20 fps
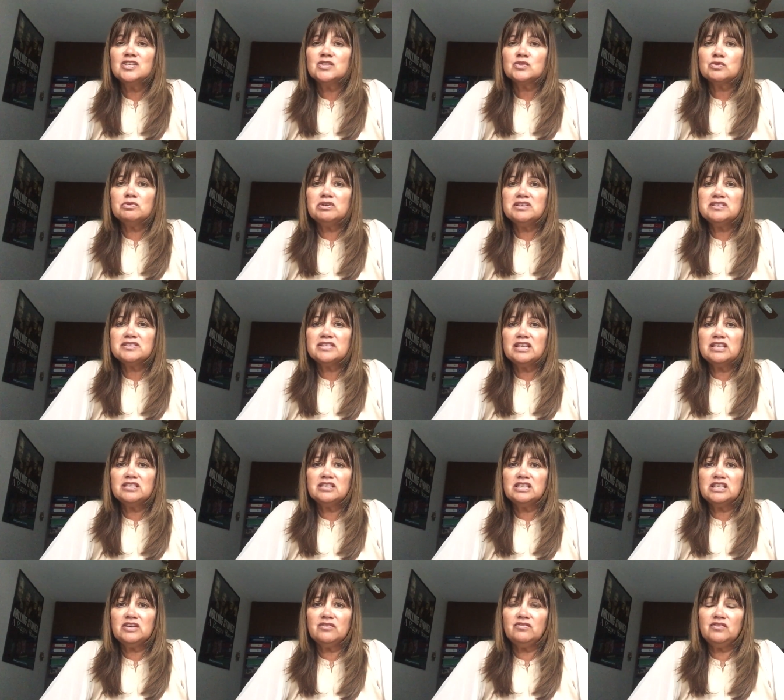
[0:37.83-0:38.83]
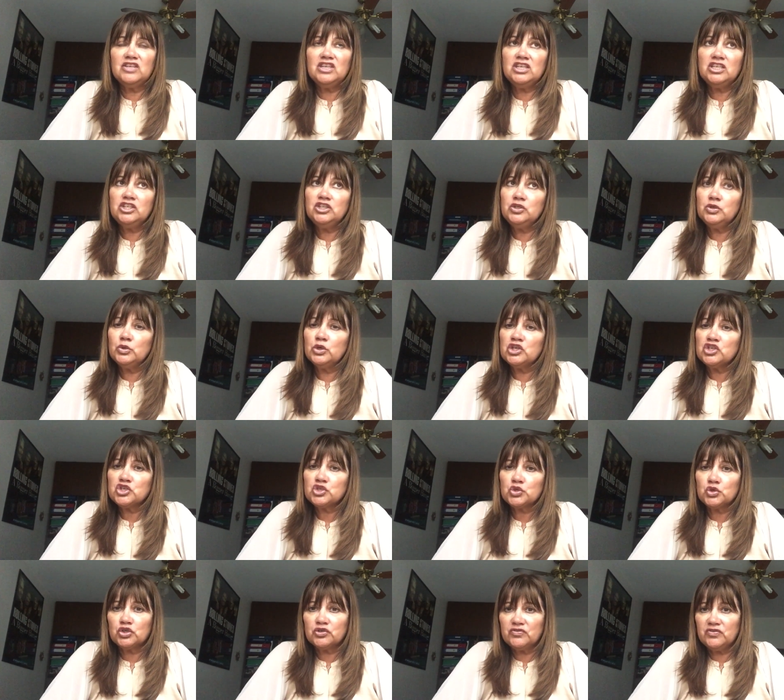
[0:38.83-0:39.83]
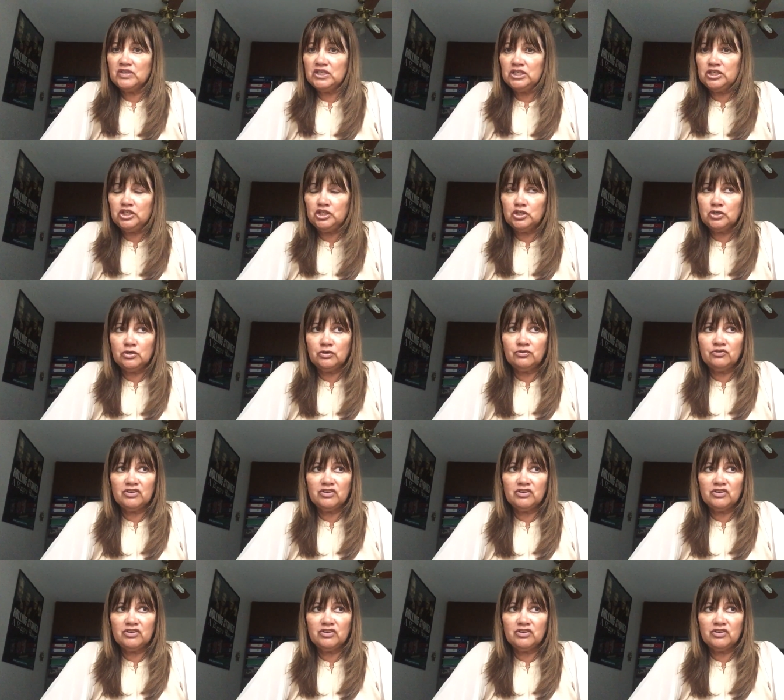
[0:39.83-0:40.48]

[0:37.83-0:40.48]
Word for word: So I send them a video, a short video